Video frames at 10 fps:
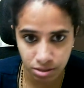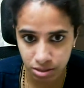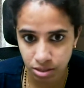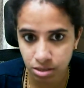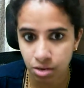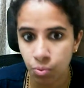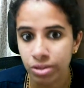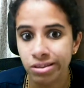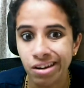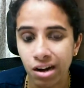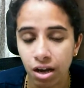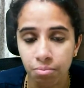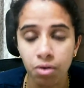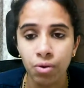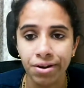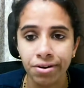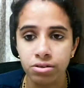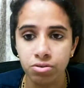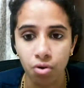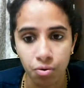stick with reliable
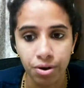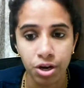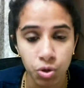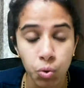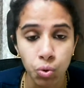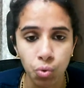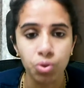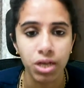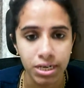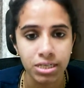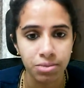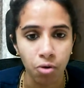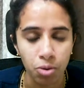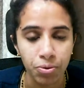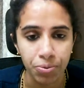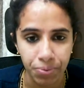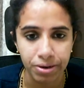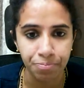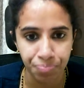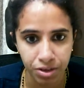vendors, or where you know that it is a ballpoint pen.